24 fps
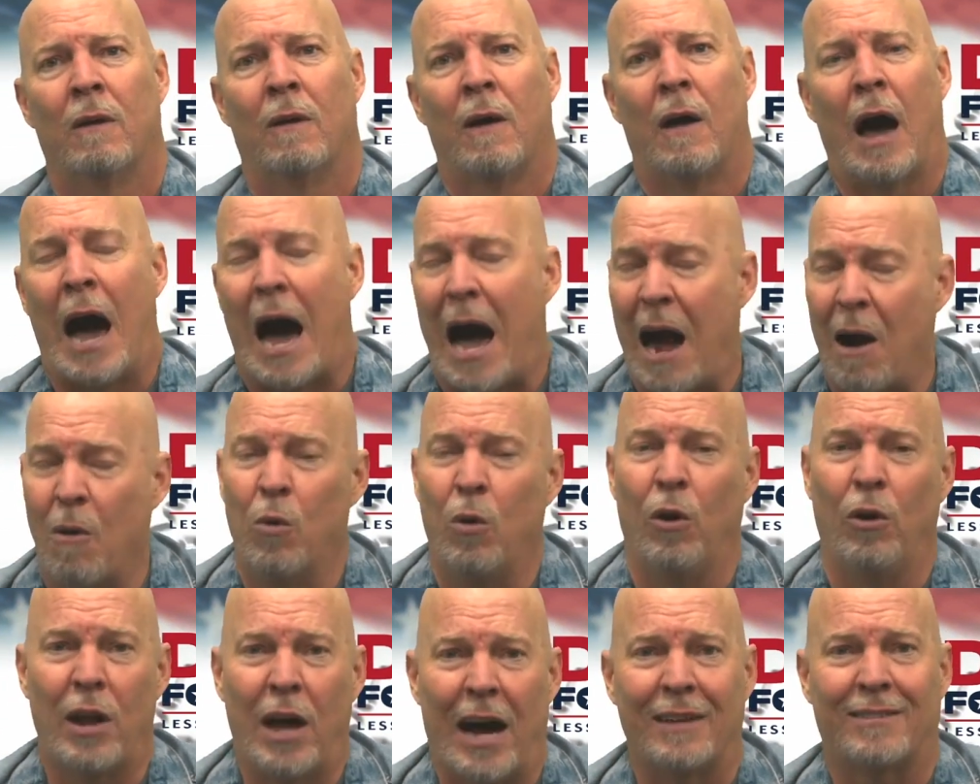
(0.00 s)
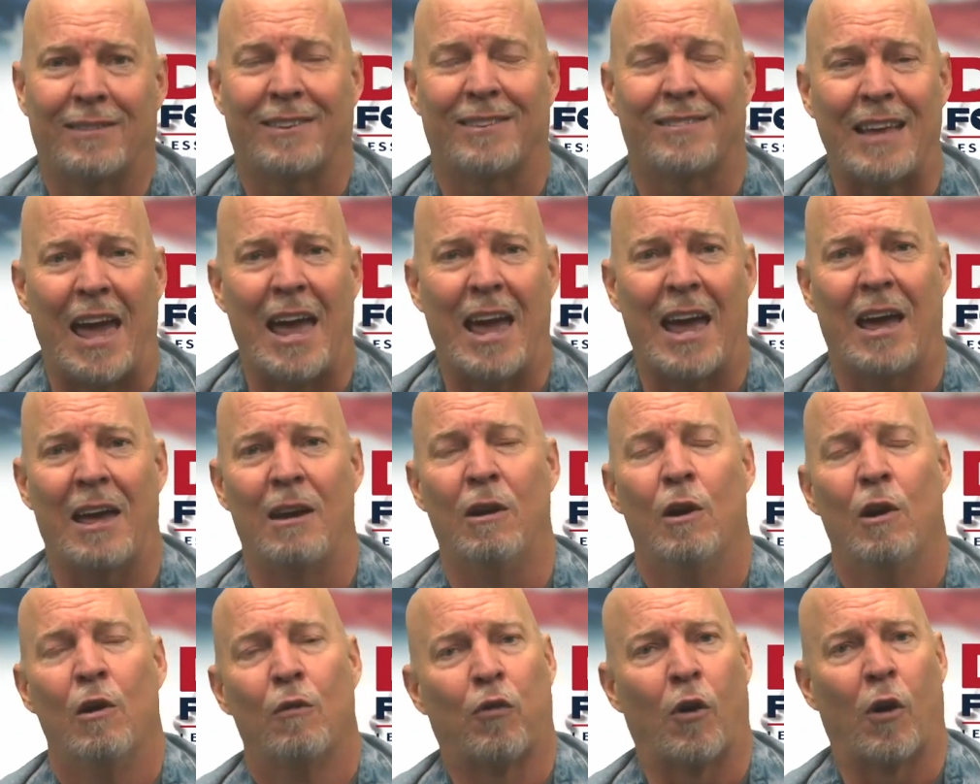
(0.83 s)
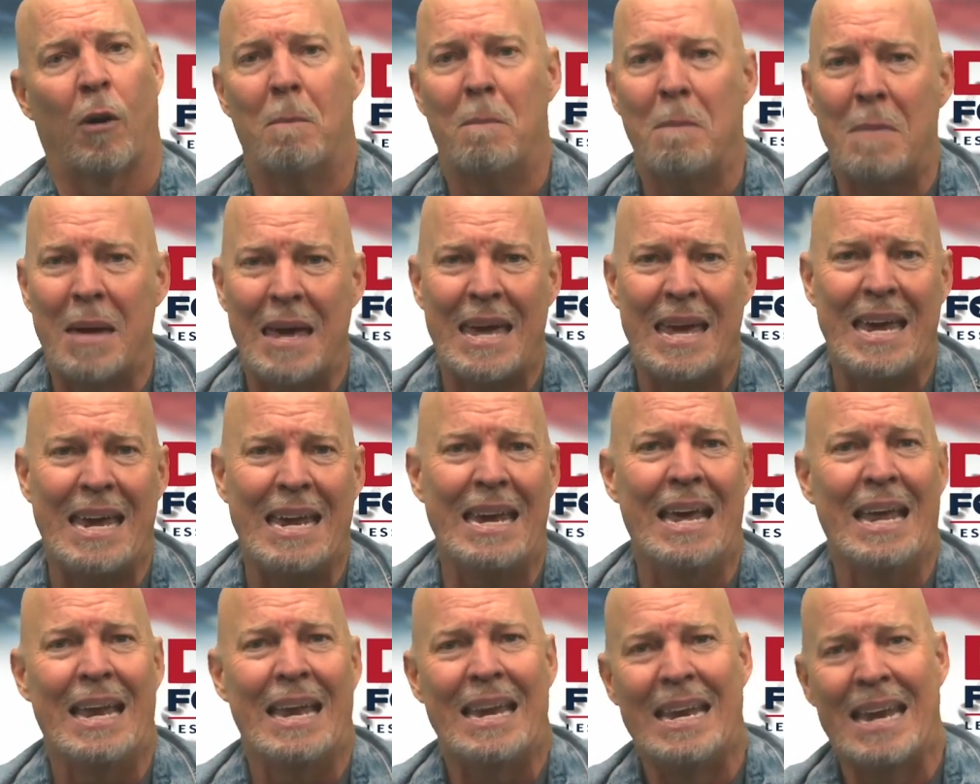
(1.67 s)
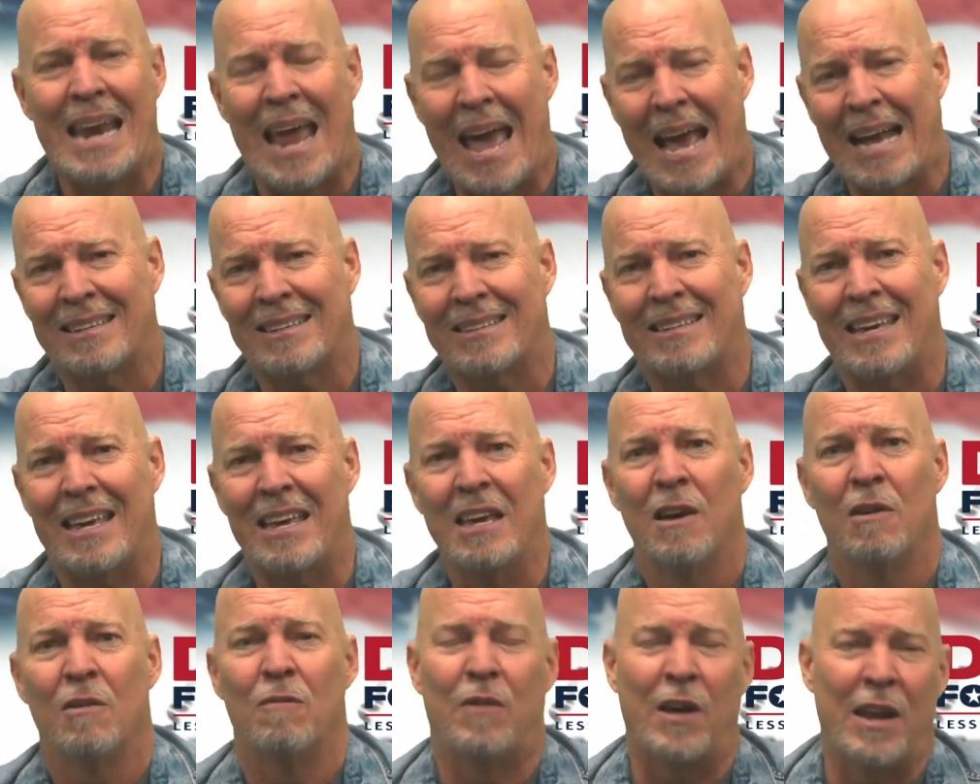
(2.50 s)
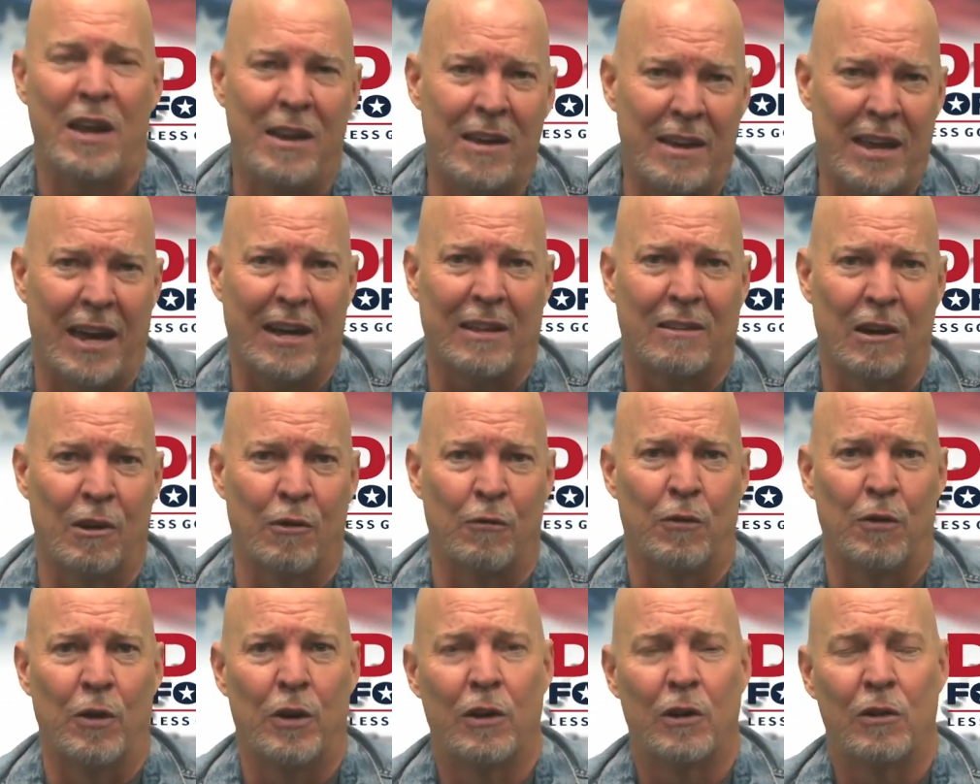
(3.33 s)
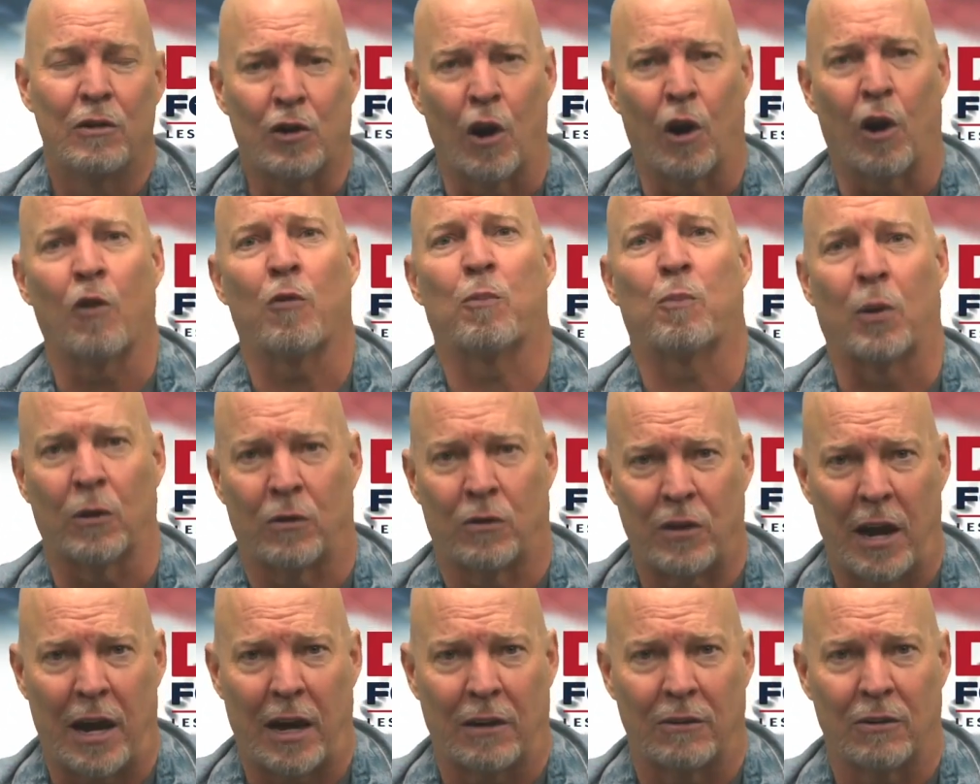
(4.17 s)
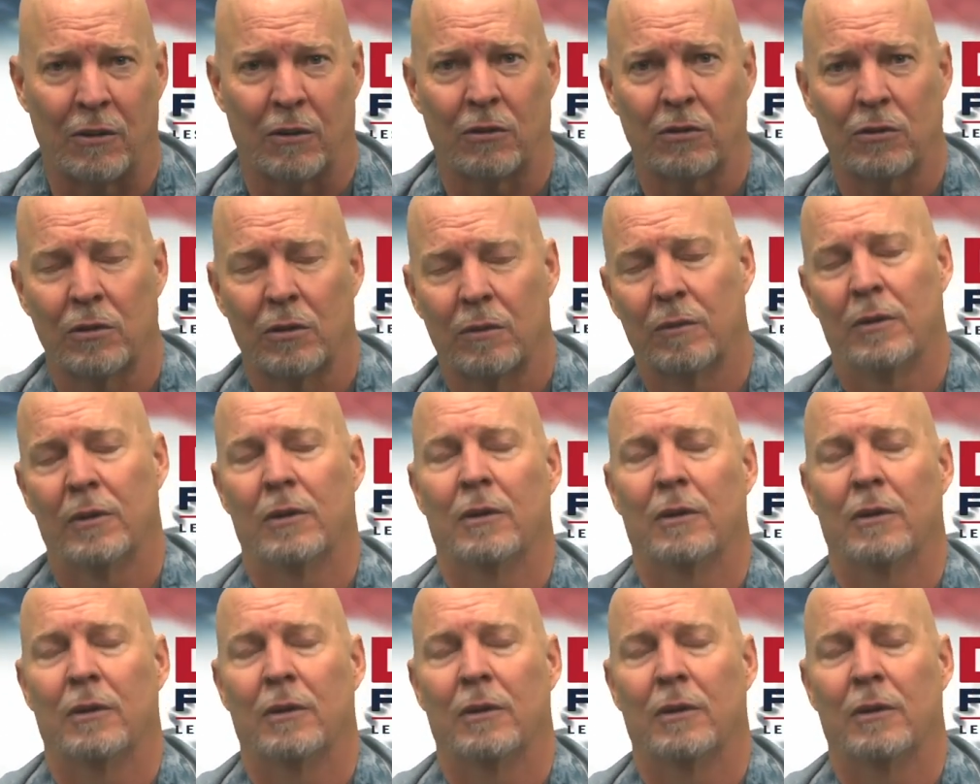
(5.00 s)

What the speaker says: I will not stand for mean, nasty, vindictive turf protectors.